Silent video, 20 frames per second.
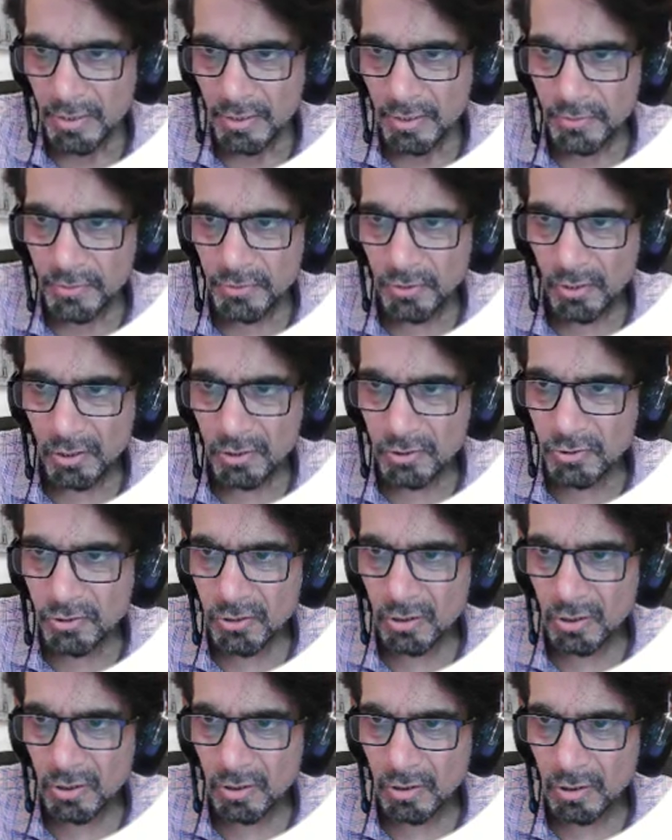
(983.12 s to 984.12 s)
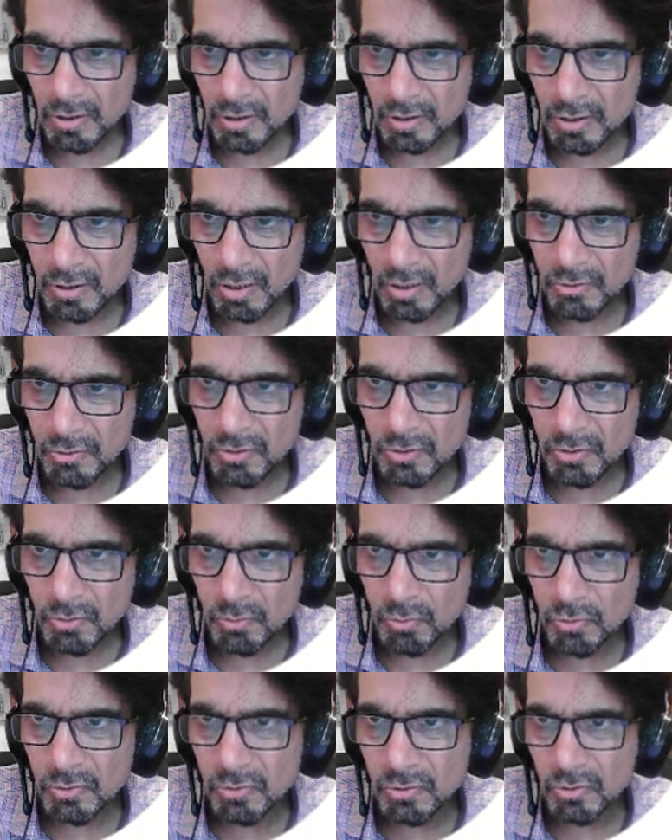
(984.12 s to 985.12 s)
the answer, in the
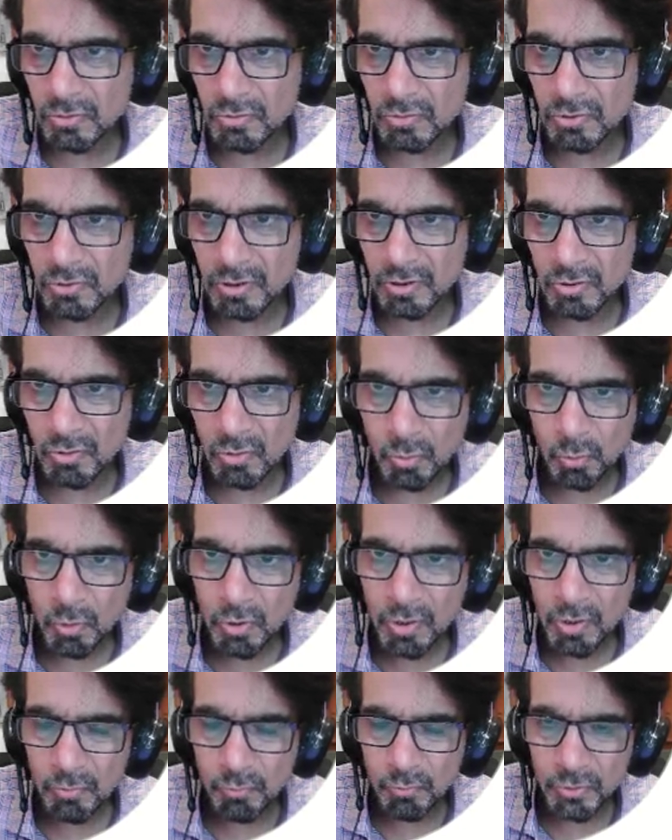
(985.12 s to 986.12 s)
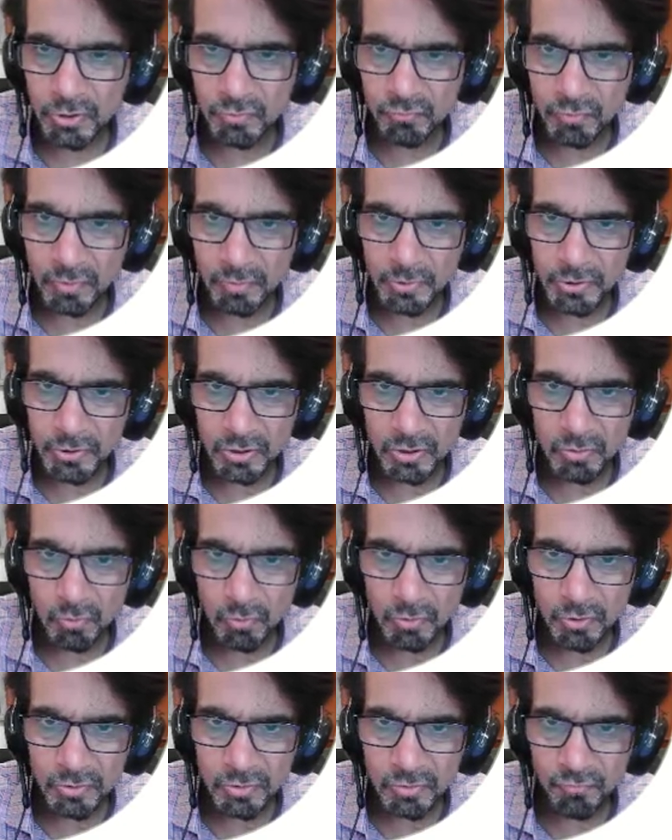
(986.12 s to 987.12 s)
whole calculation will be changed.
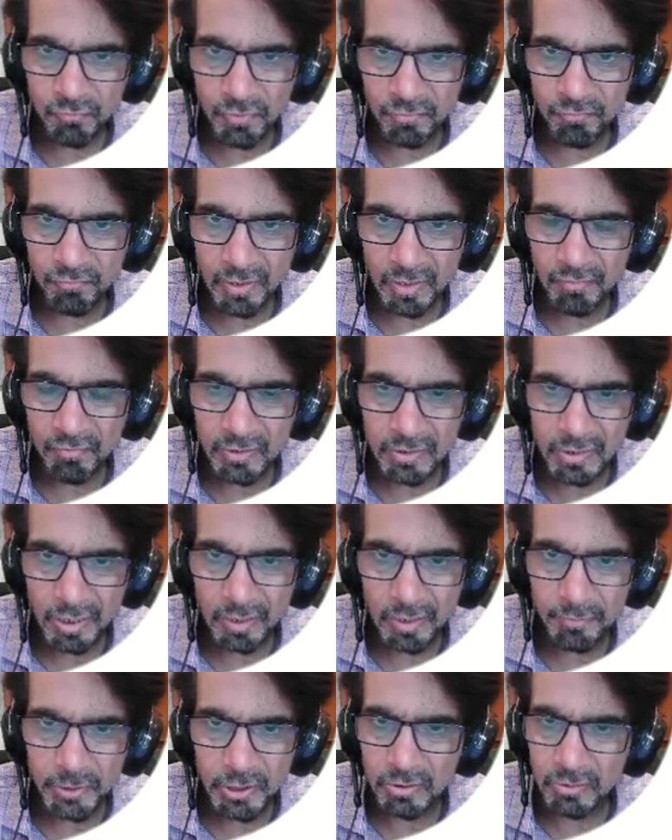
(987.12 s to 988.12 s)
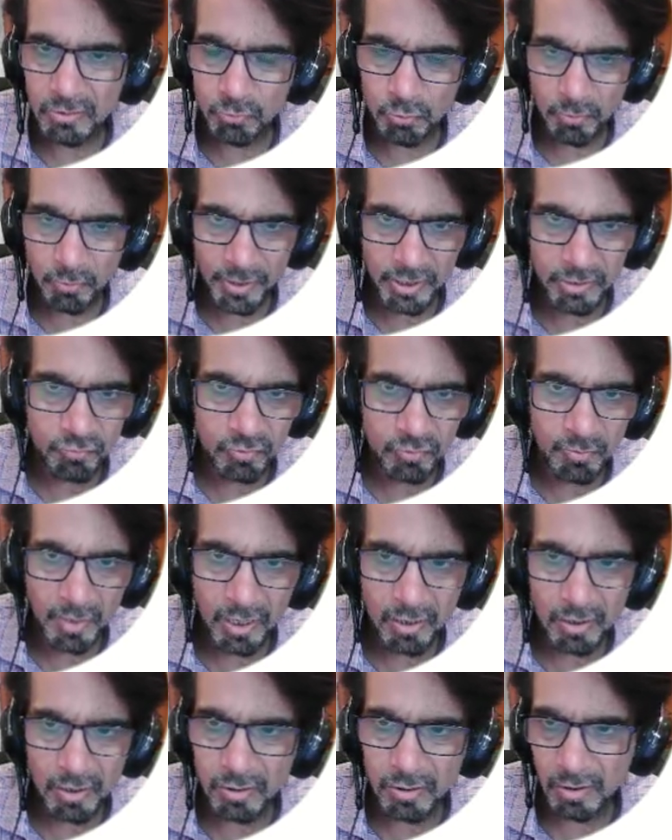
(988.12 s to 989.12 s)
Only wherever k appears, you replace with
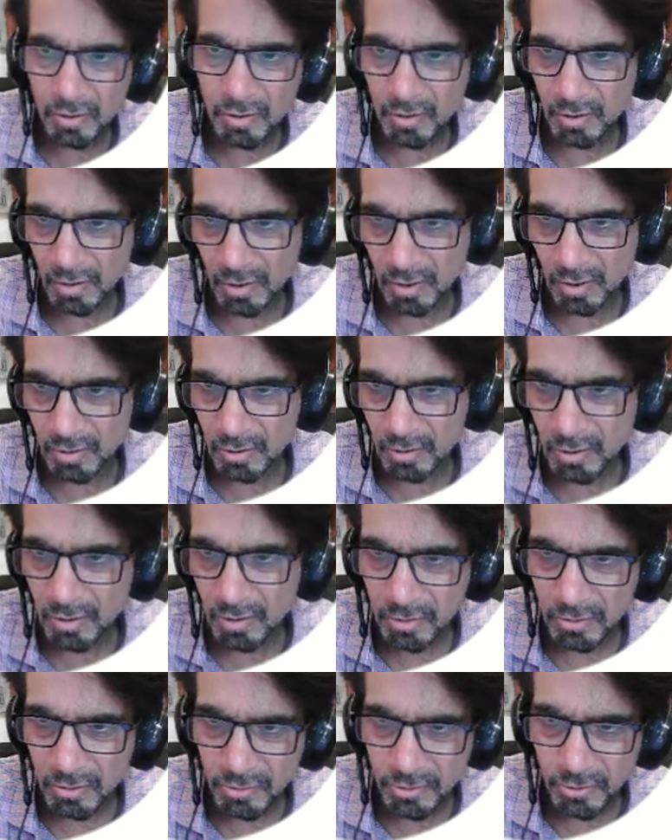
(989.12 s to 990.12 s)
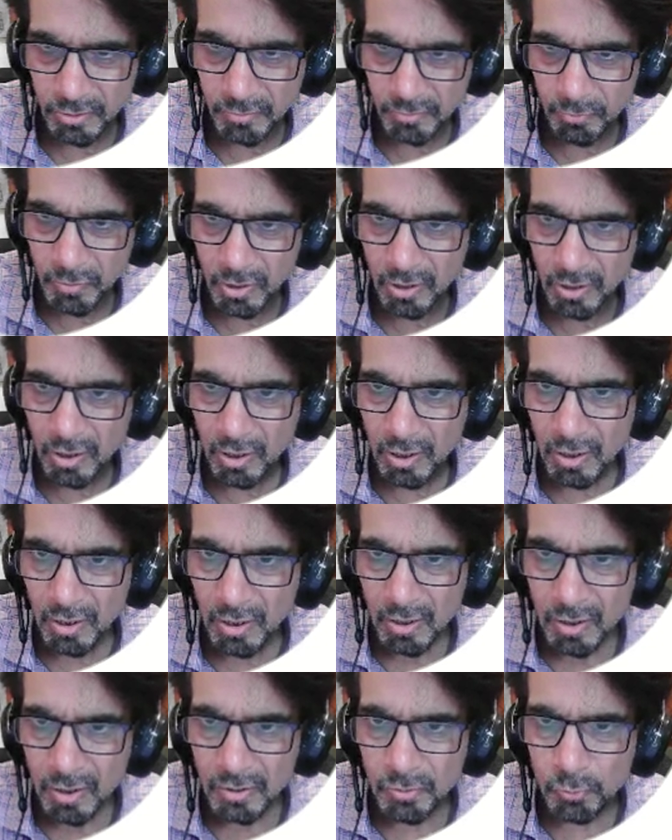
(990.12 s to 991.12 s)
minus k, and I think it's so simple.
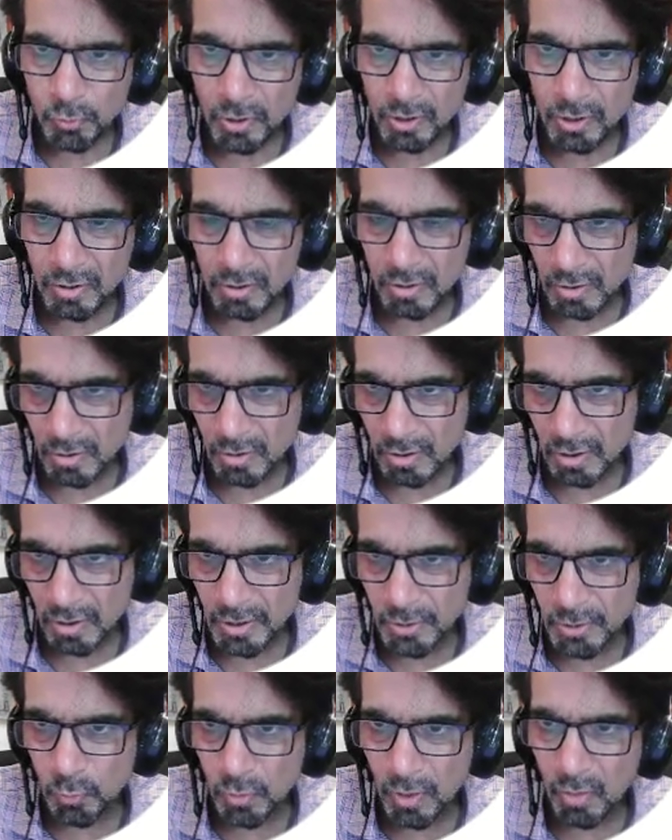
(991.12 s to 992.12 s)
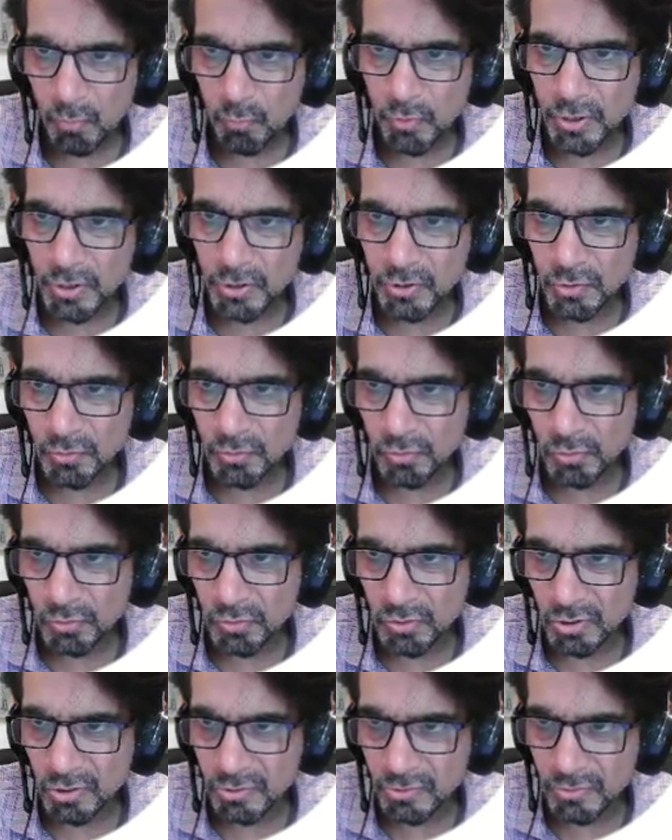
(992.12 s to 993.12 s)
You can redo calculation or
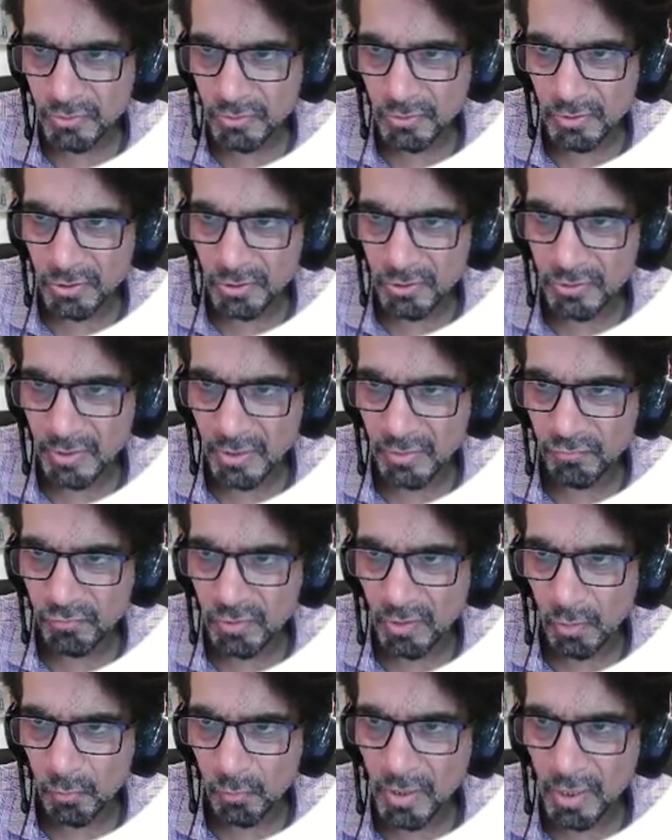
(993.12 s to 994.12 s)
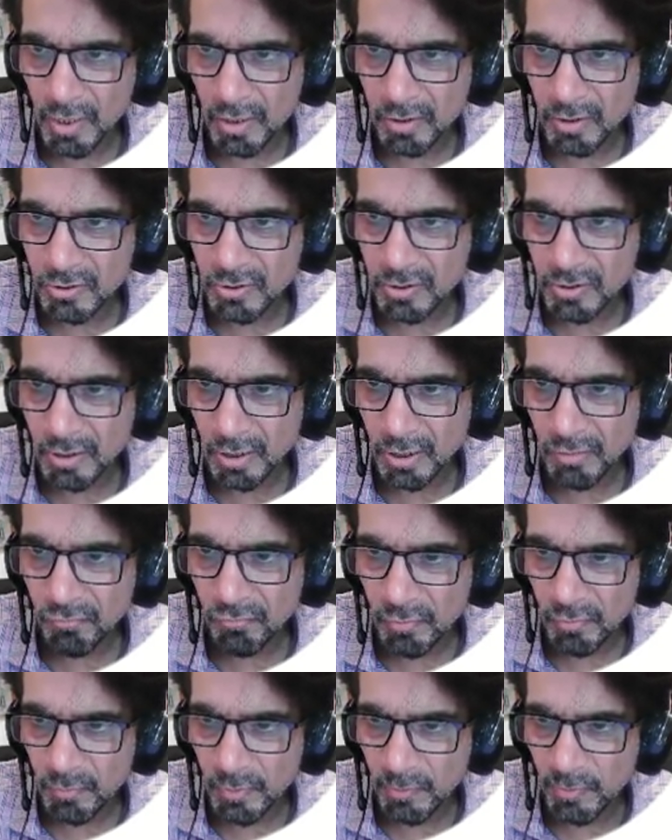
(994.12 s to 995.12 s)
just understand without that. Just k
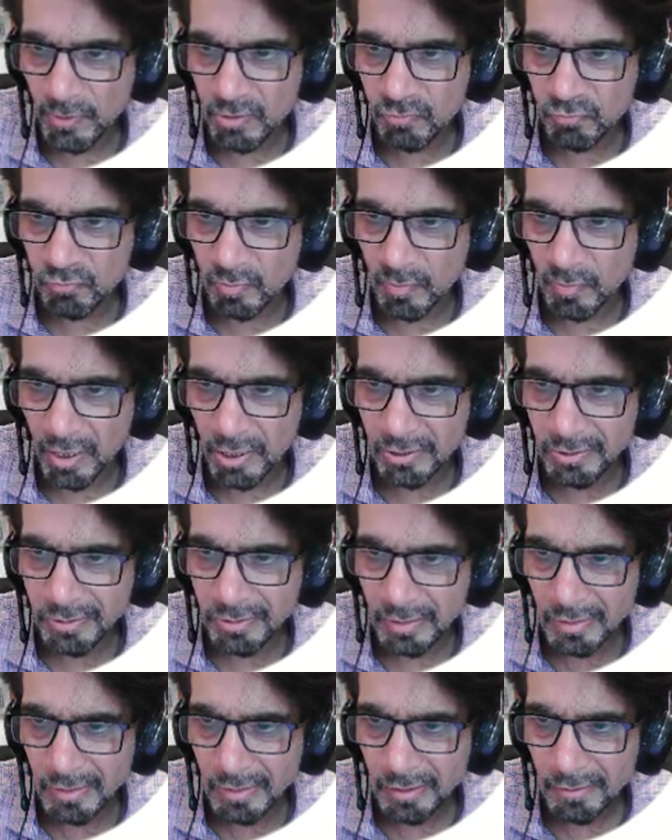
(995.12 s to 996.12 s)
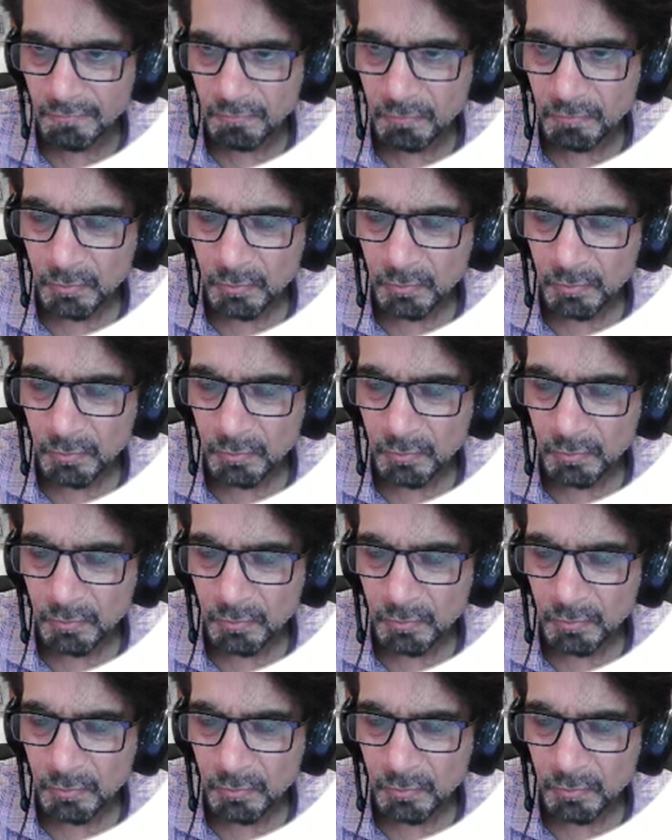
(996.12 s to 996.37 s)
will be replaced with minus k,